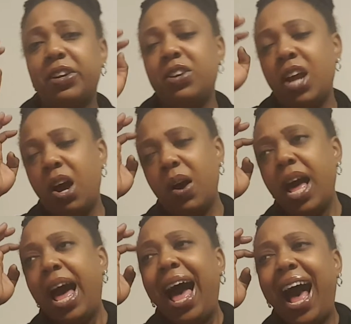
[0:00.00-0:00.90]
You know,
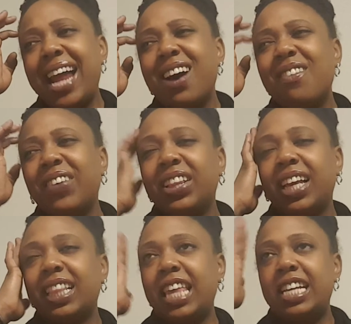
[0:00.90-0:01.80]
I don't
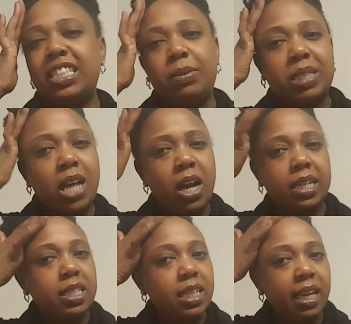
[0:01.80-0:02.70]
really think she was
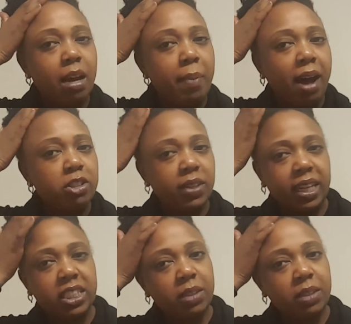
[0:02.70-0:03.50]
talking shit about Drita.